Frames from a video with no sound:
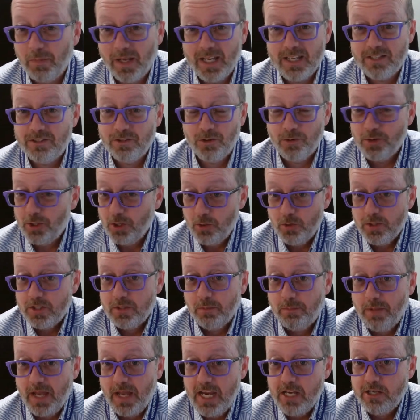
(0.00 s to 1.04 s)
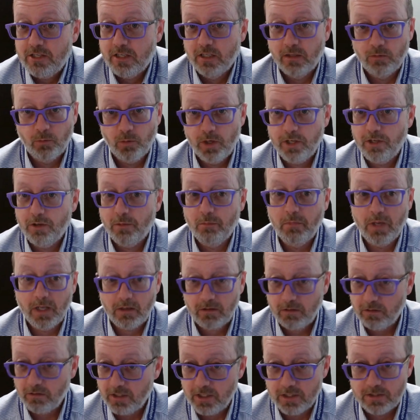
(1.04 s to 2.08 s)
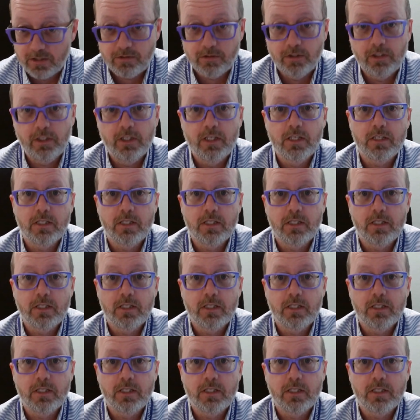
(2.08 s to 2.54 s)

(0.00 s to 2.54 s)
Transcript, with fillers: based on you as a patient what your medical history